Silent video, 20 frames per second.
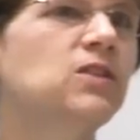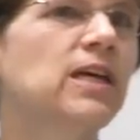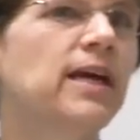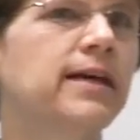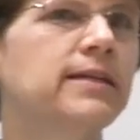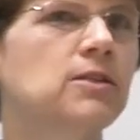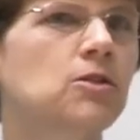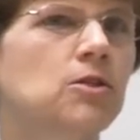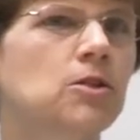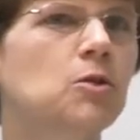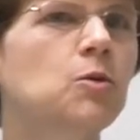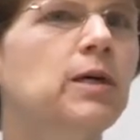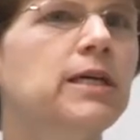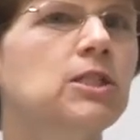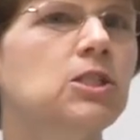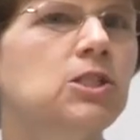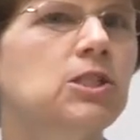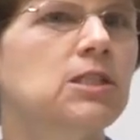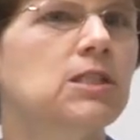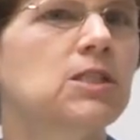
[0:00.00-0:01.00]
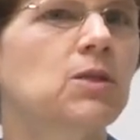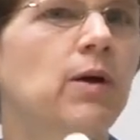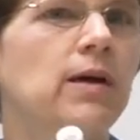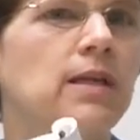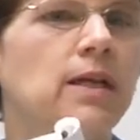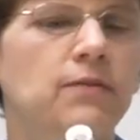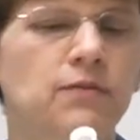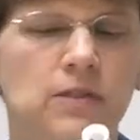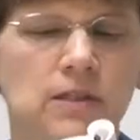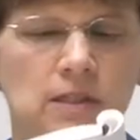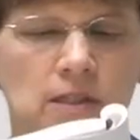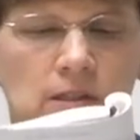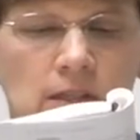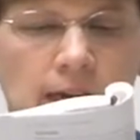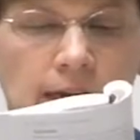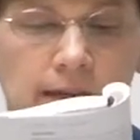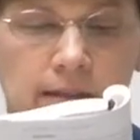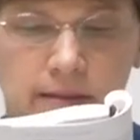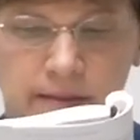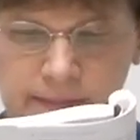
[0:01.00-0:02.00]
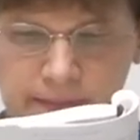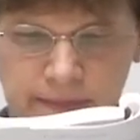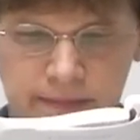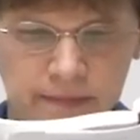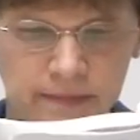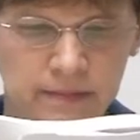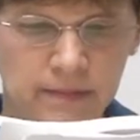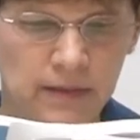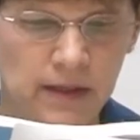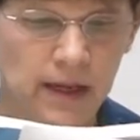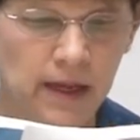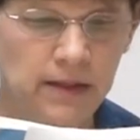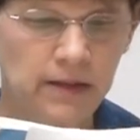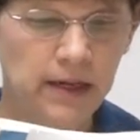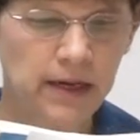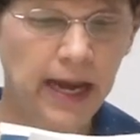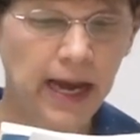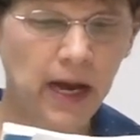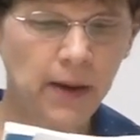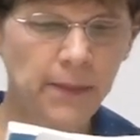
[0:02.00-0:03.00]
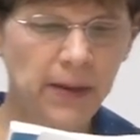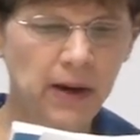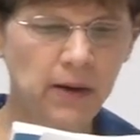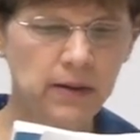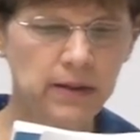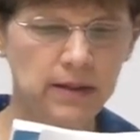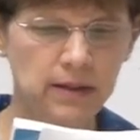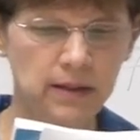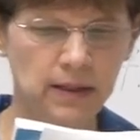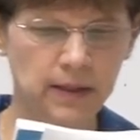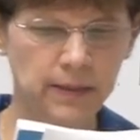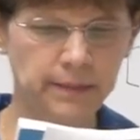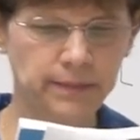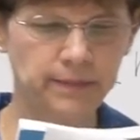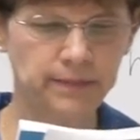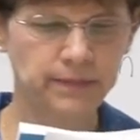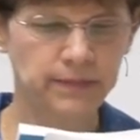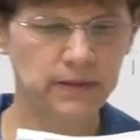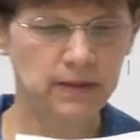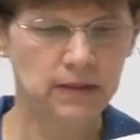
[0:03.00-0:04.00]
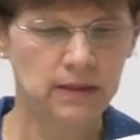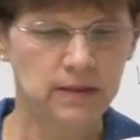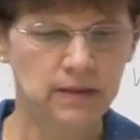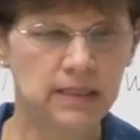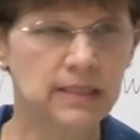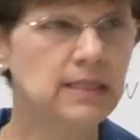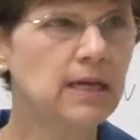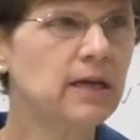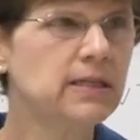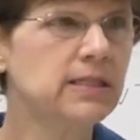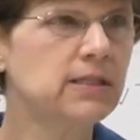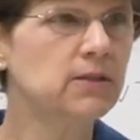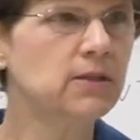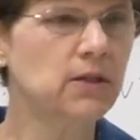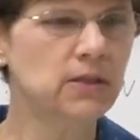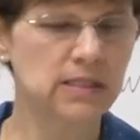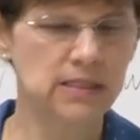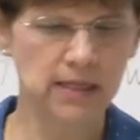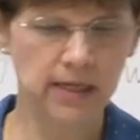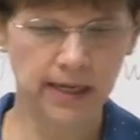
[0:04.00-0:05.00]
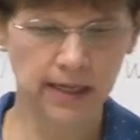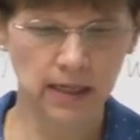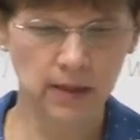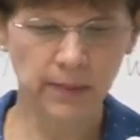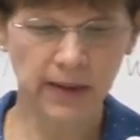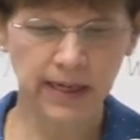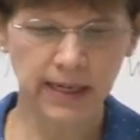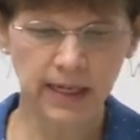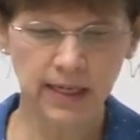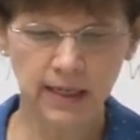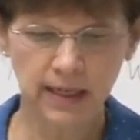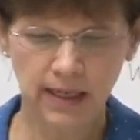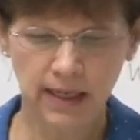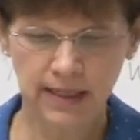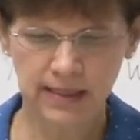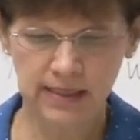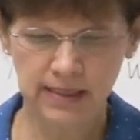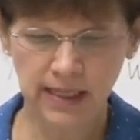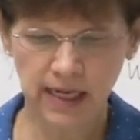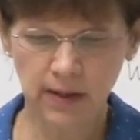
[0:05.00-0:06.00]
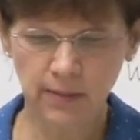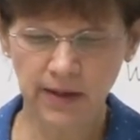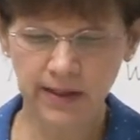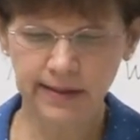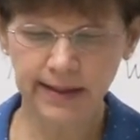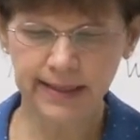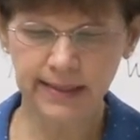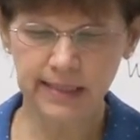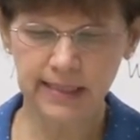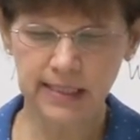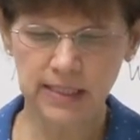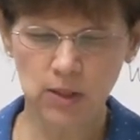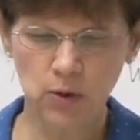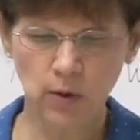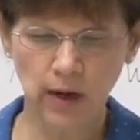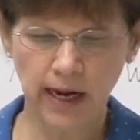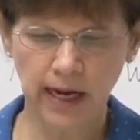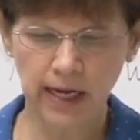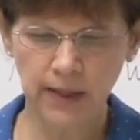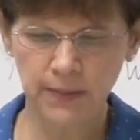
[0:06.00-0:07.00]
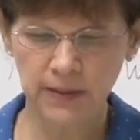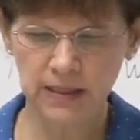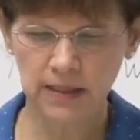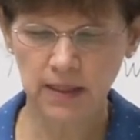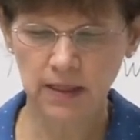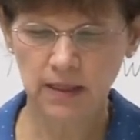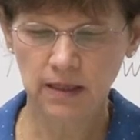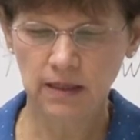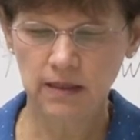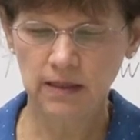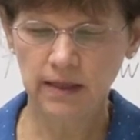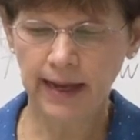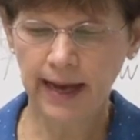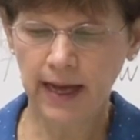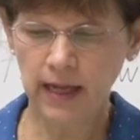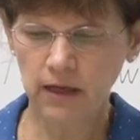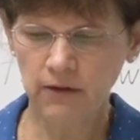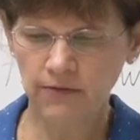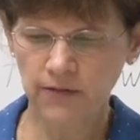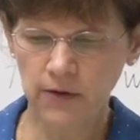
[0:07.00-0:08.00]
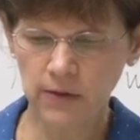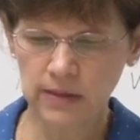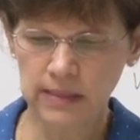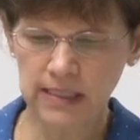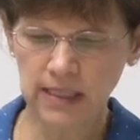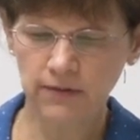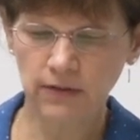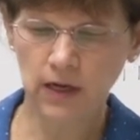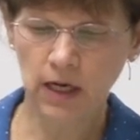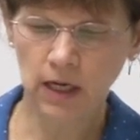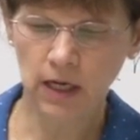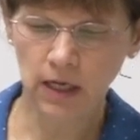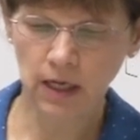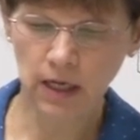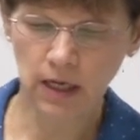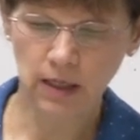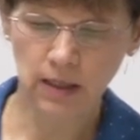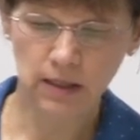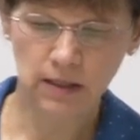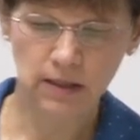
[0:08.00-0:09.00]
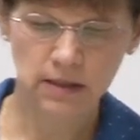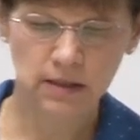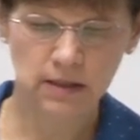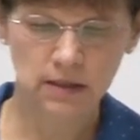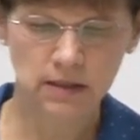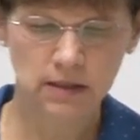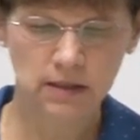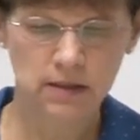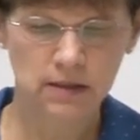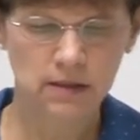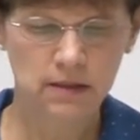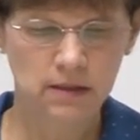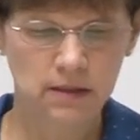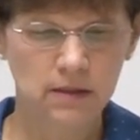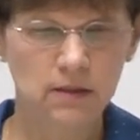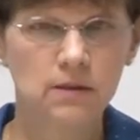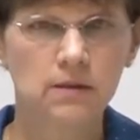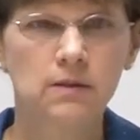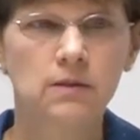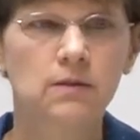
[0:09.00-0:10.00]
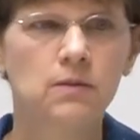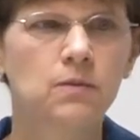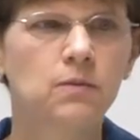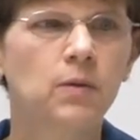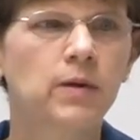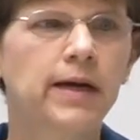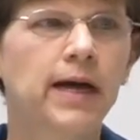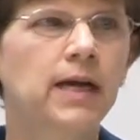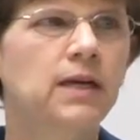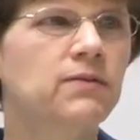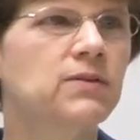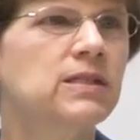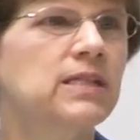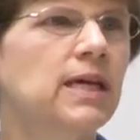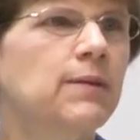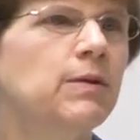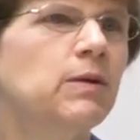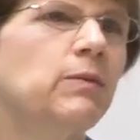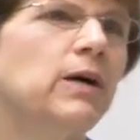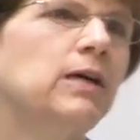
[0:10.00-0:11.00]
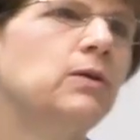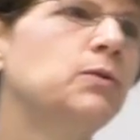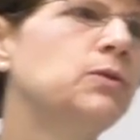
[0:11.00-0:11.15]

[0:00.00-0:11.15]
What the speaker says: to answer the question, so I left it at that. And then how about... this also goes to anybody, a statement that describes the allophones of h, What kind of statement? Well,